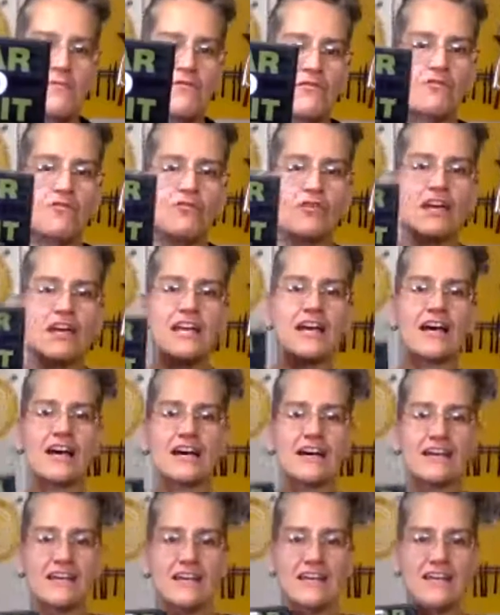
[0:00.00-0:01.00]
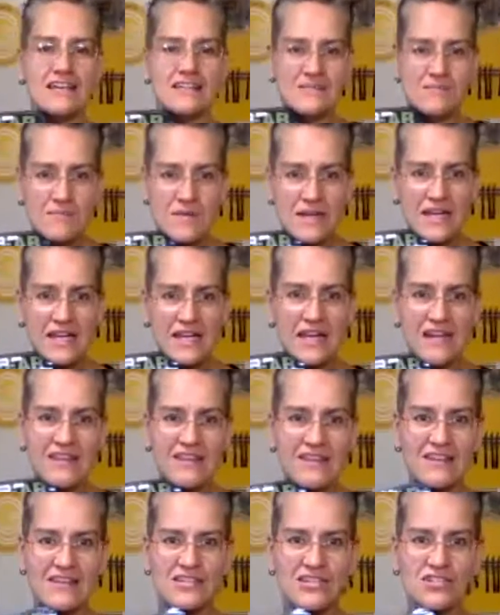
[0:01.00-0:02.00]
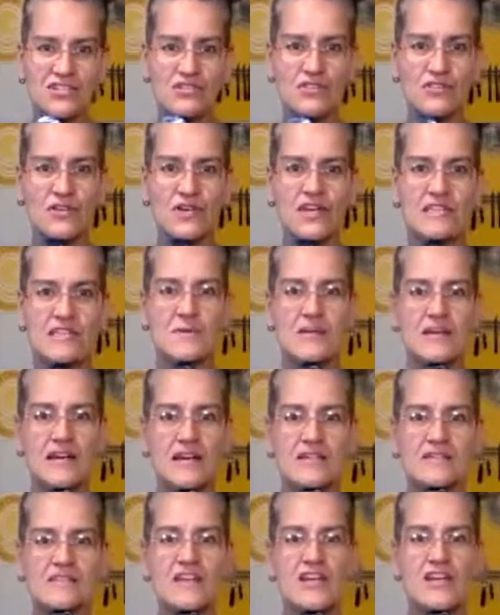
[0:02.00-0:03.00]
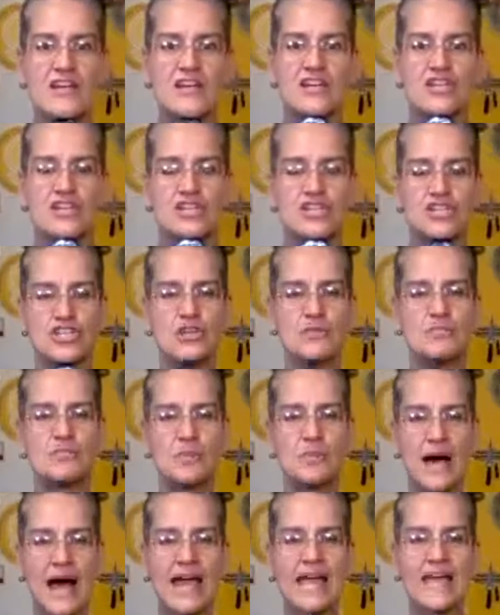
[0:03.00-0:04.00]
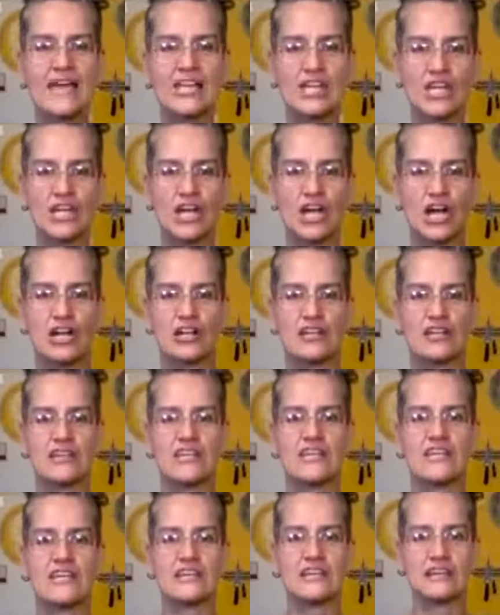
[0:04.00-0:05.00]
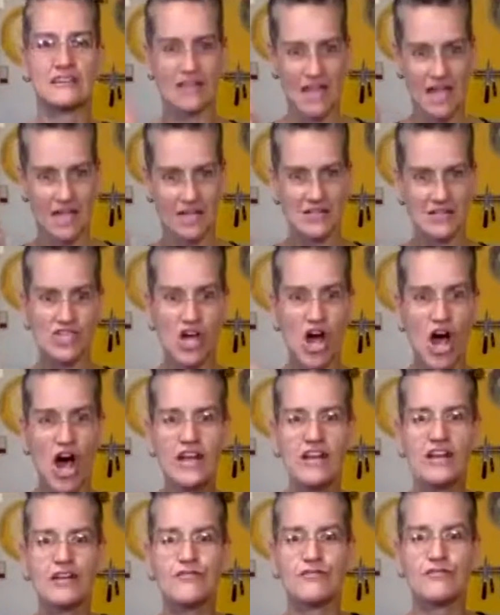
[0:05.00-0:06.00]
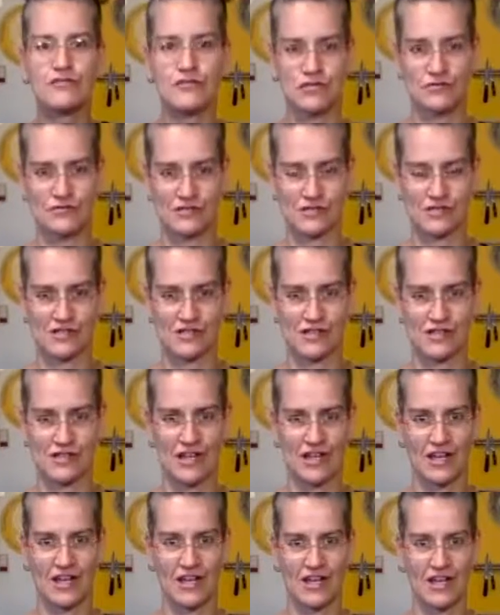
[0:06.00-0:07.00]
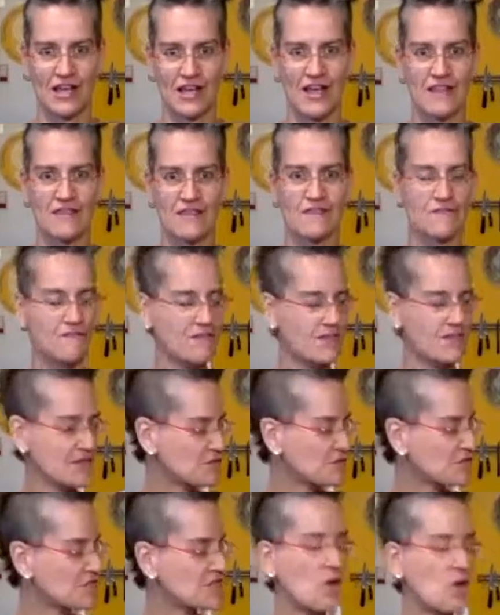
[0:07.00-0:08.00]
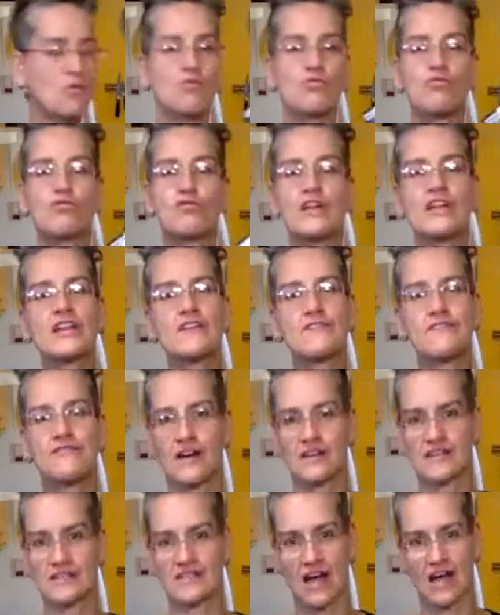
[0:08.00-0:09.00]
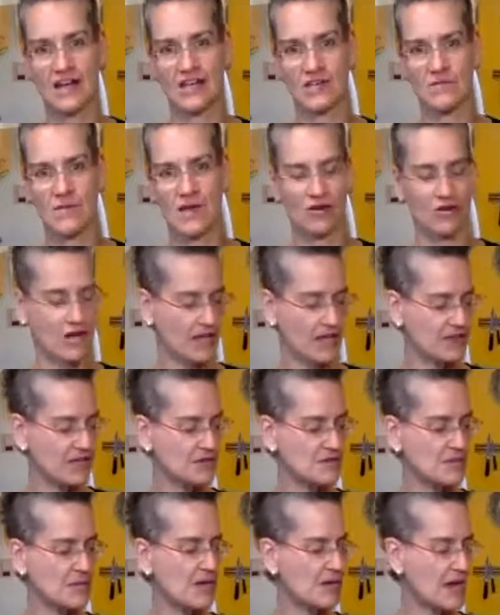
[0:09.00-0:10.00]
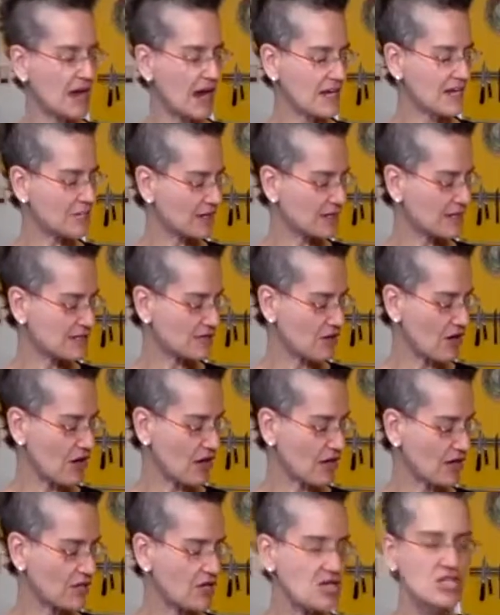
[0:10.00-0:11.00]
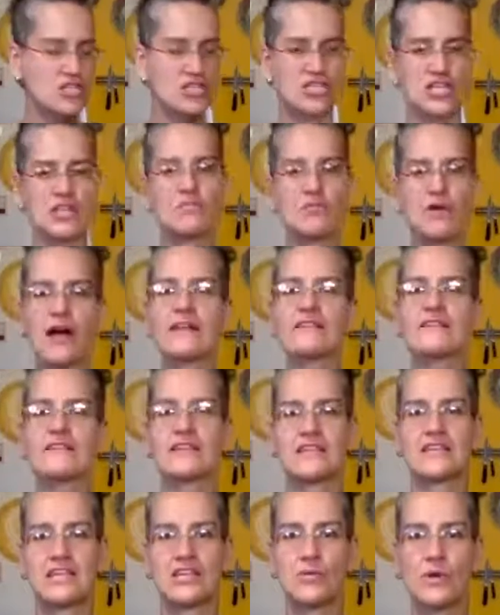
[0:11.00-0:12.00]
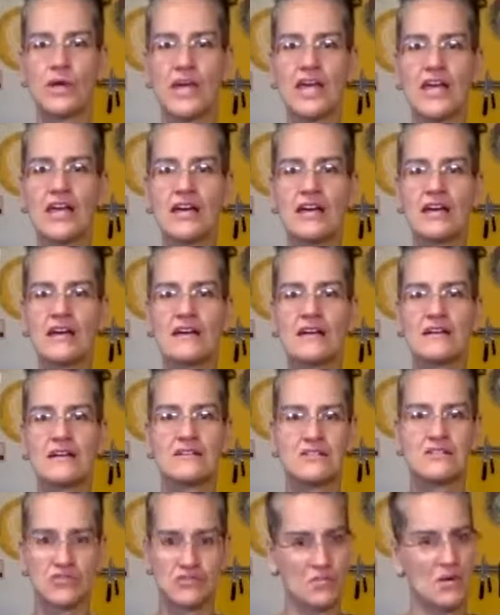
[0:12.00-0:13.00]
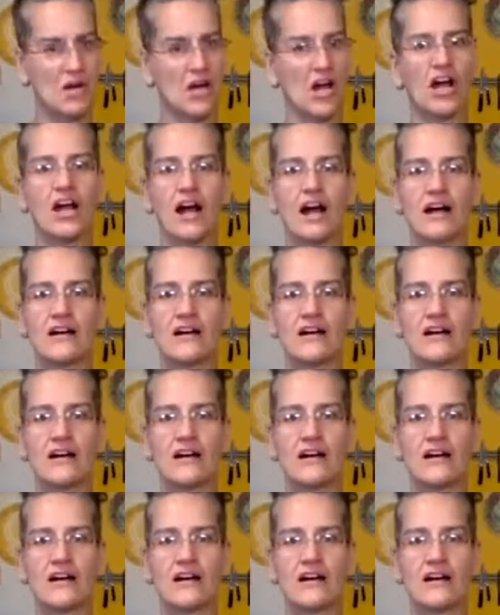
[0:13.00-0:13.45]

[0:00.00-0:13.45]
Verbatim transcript: Frieda is meaning anything to you, it's because she pioneered the exotic fruits. The, this was a really fun documentary. I think it was about 90 minutes long. She brought the kiwi to America.